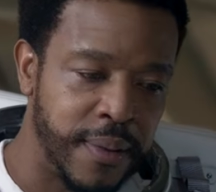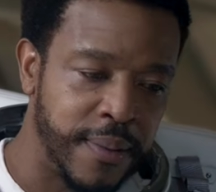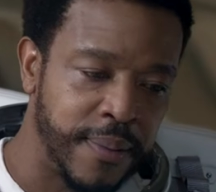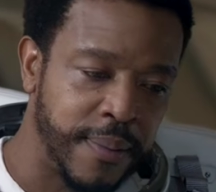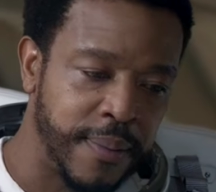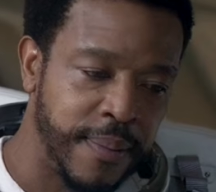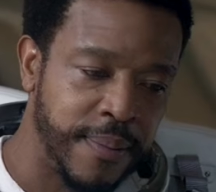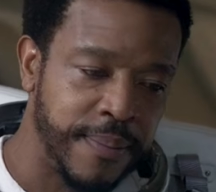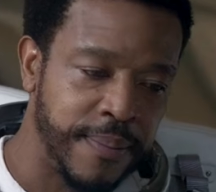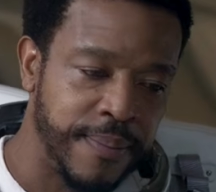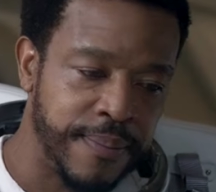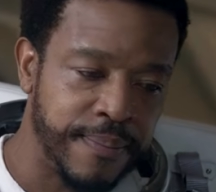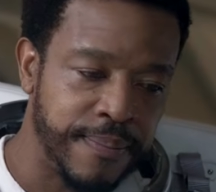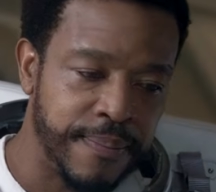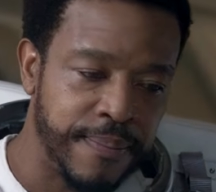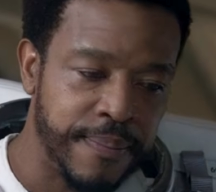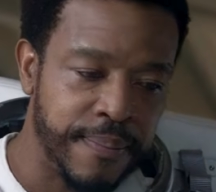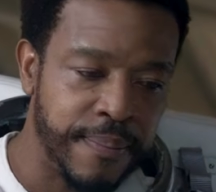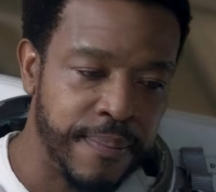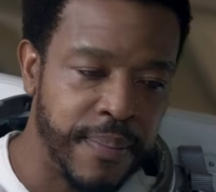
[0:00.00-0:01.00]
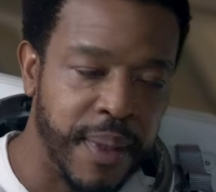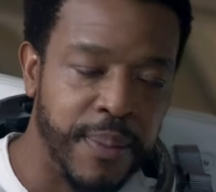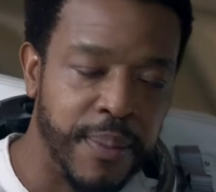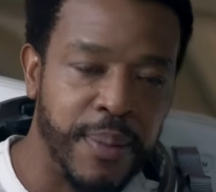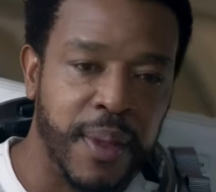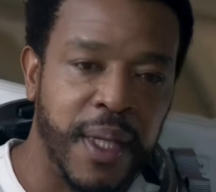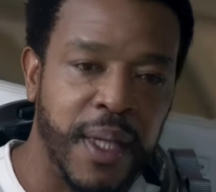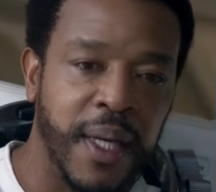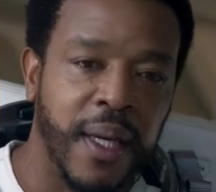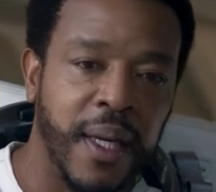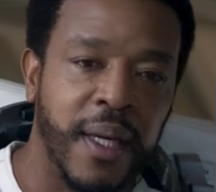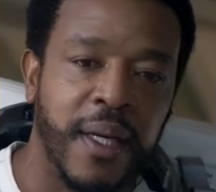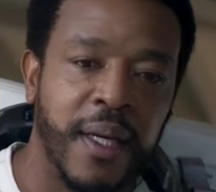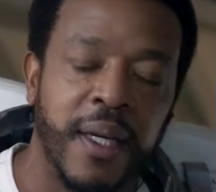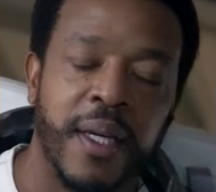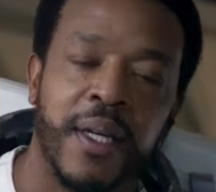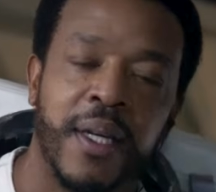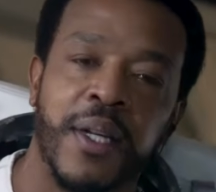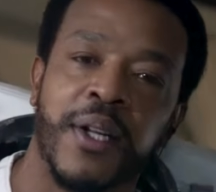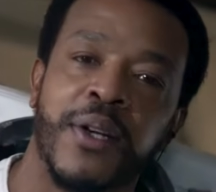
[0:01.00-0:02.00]
along his beloved ice cream.
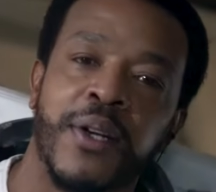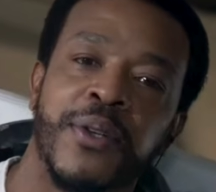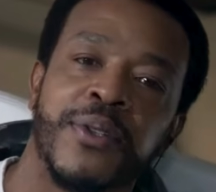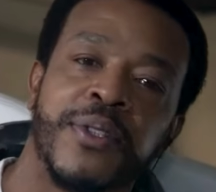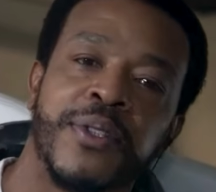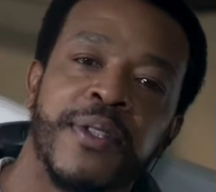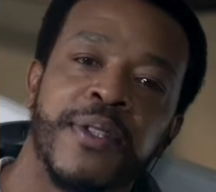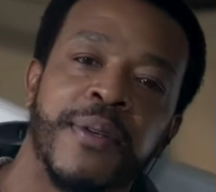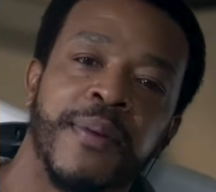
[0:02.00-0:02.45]
With